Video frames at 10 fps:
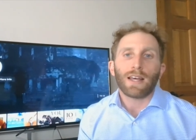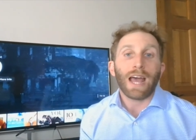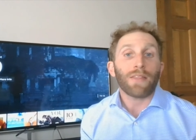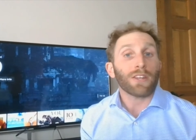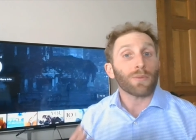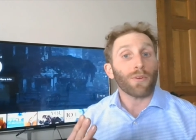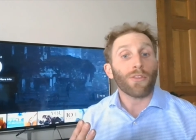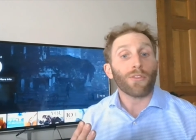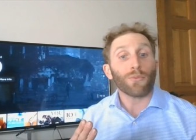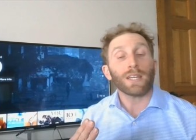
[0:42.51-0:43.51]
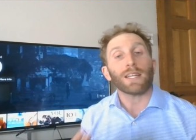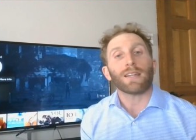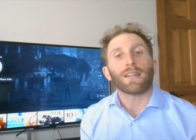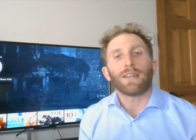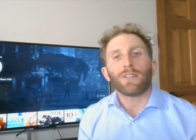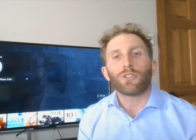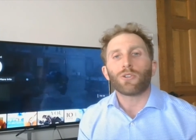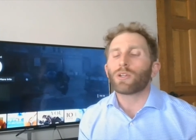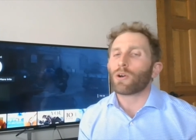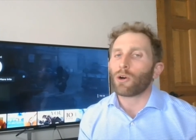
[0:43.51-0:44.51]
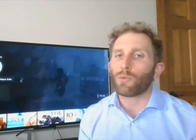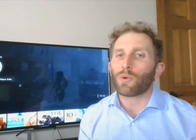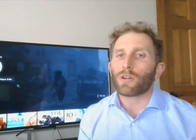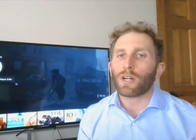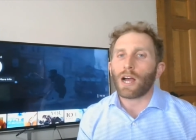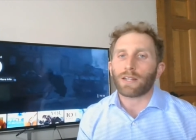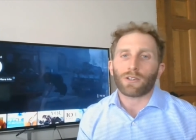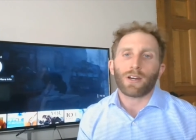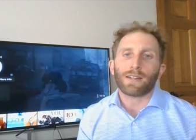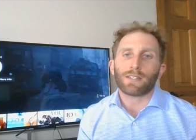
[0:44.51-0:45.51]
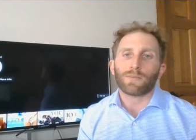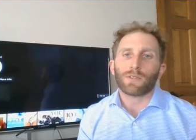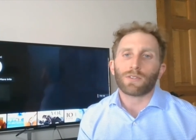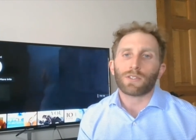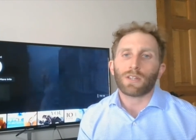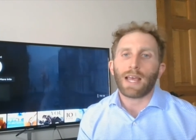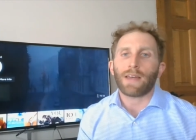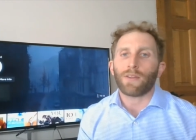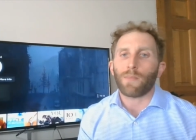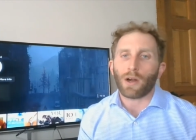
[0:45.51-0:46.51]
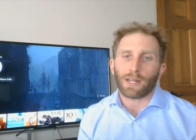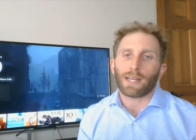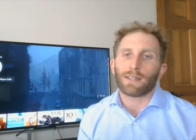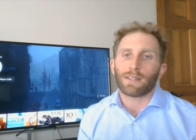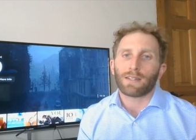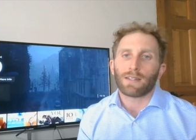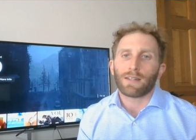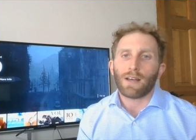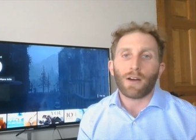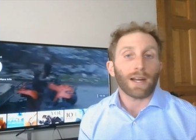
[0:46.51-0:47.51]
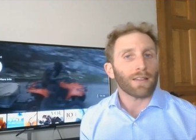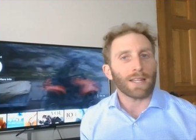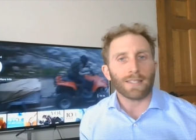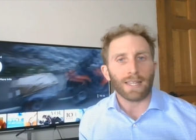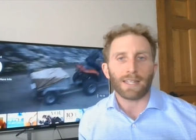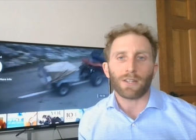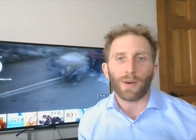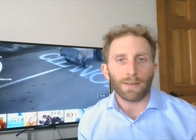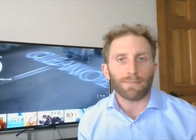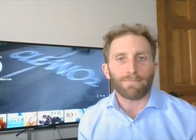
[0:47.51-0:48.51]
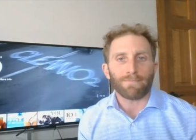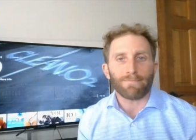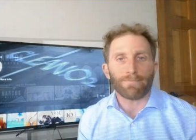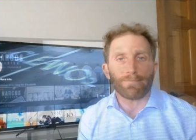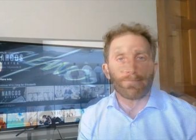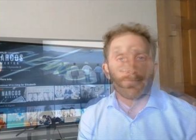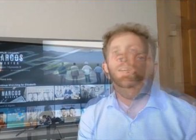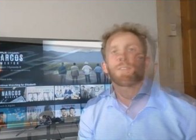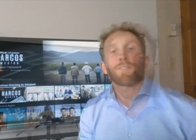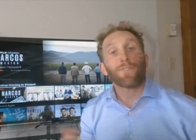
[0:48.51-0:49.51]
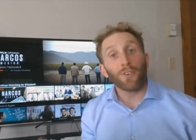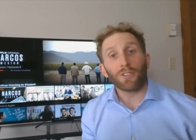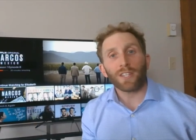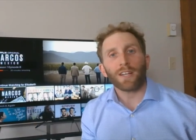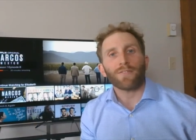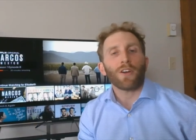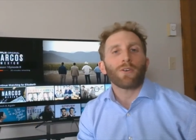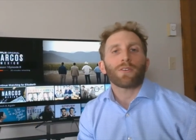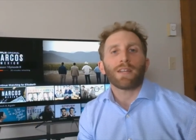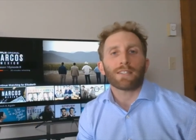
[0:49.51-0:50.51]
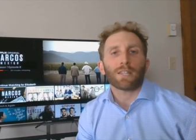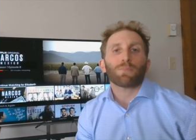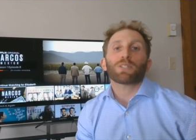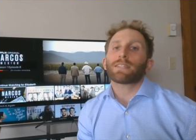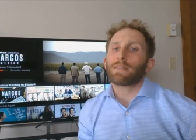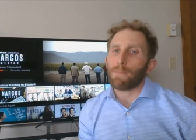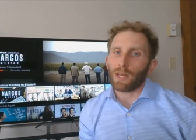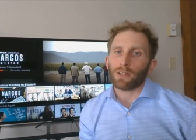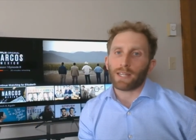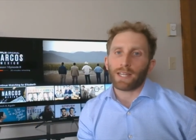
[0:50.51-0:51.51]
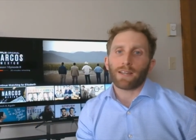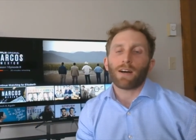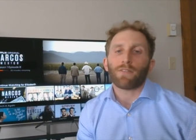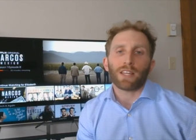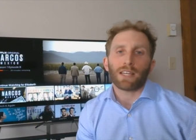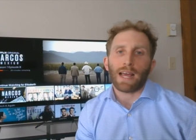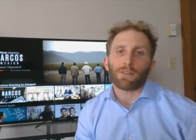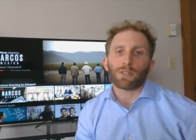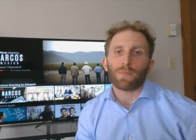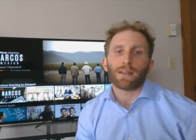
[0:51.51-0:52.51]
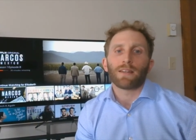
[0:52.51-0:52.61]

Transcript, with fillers: And then number three, do your homework on your customers and the market. All right, let's get into it. The first thing of note is the predictability of the announcement.